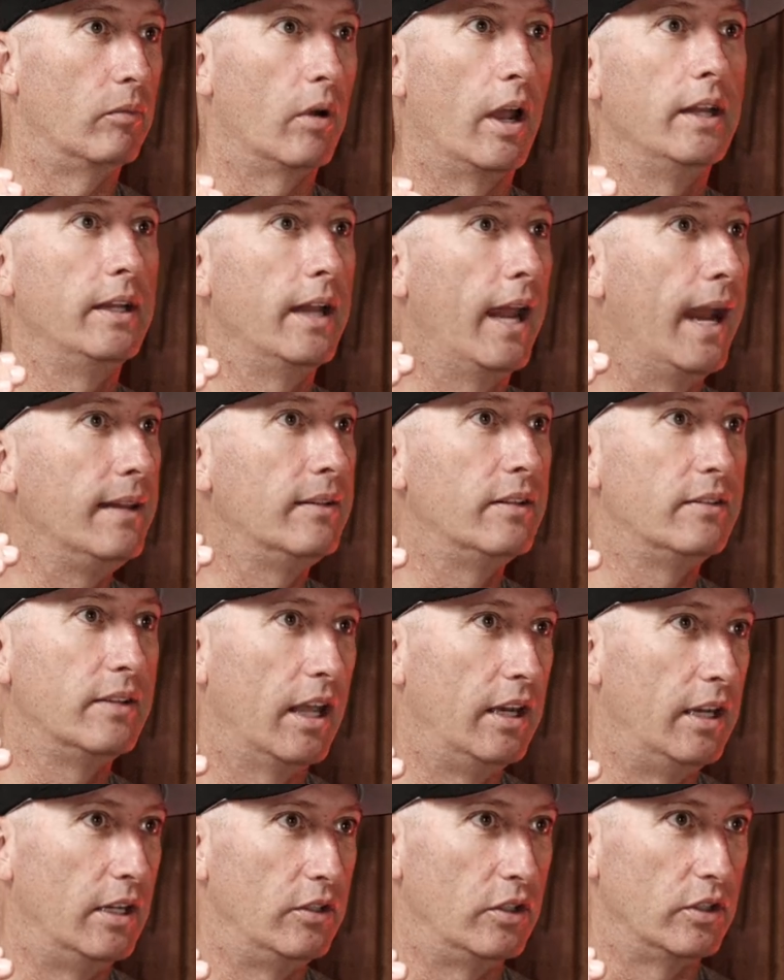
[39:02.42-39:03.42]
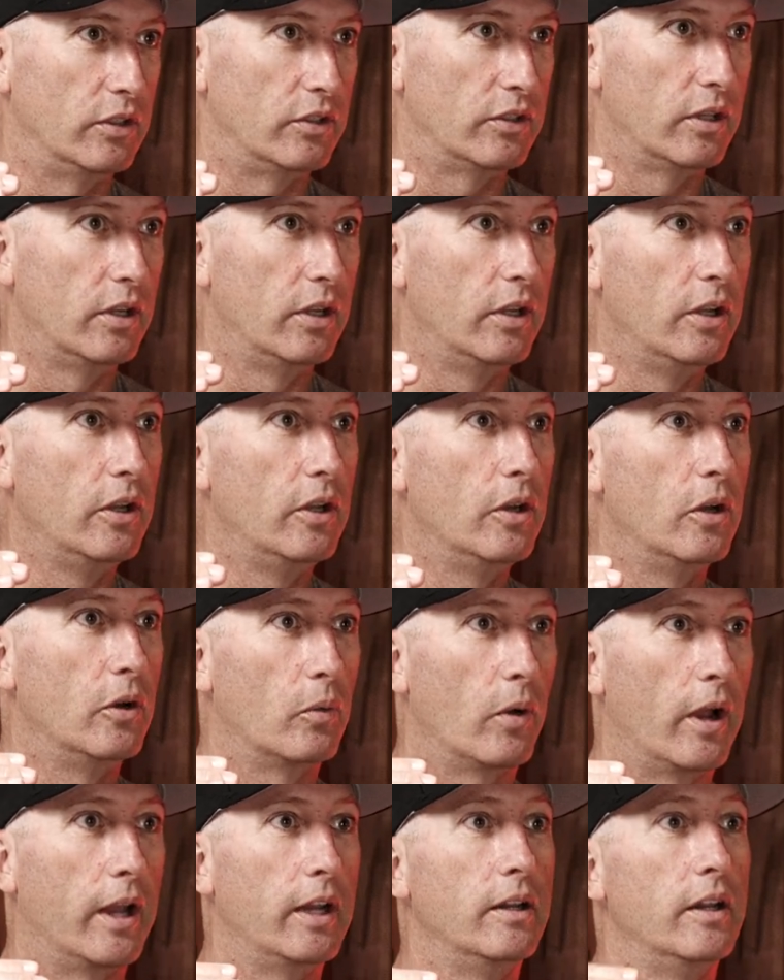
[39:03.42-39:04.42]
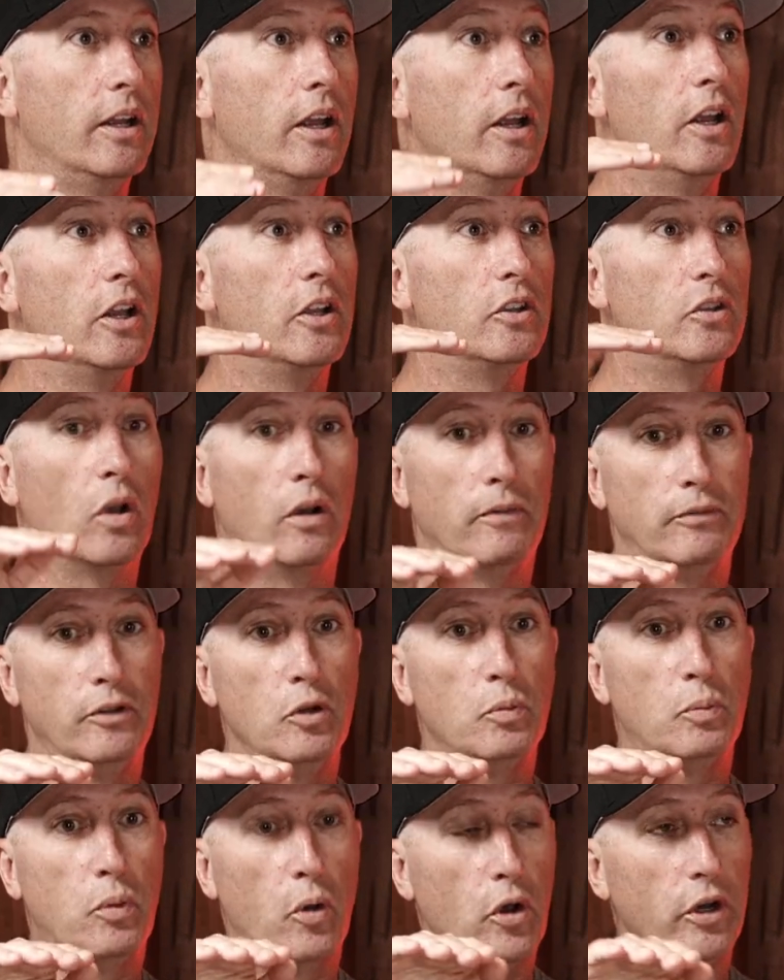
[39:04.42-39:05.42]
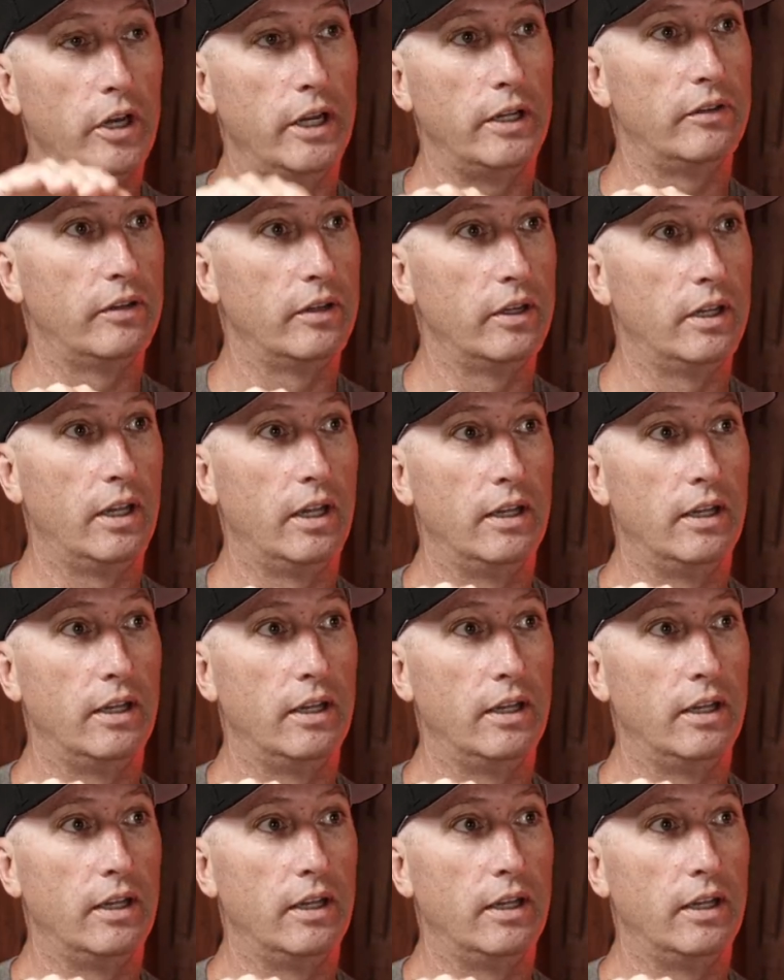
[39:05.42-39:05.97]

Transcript: right? 8 to 10 inches, right? So if you put it